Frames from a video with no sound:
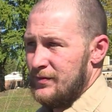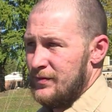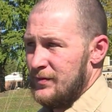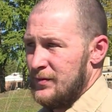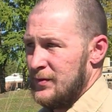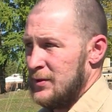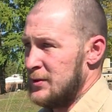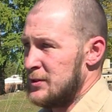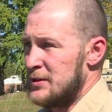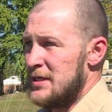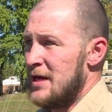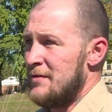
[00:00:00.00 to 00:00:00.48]

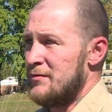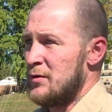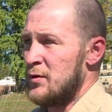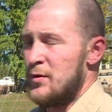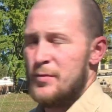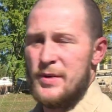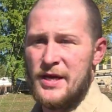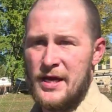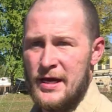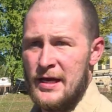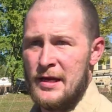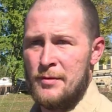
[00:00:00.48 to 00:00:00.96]
there's never
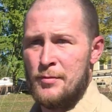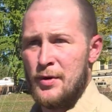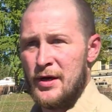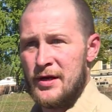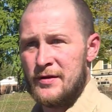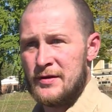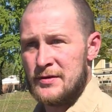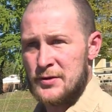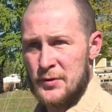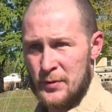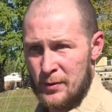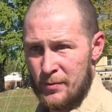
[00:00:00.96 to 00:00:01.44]
going to be anybody
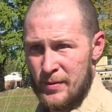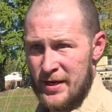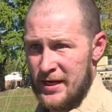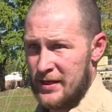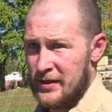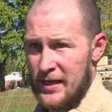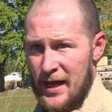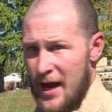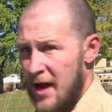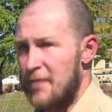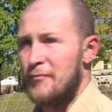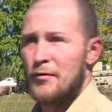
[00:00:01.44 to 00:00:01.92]
that's going to make
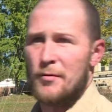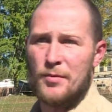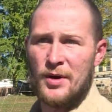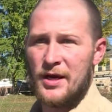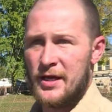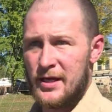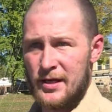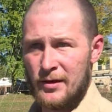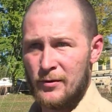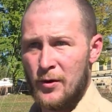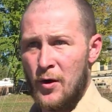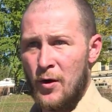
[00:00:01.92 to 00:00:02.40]
everybody
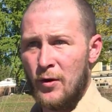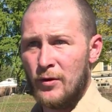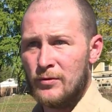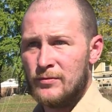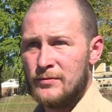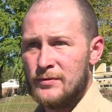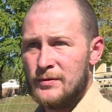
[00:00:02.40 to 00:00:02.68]
get along.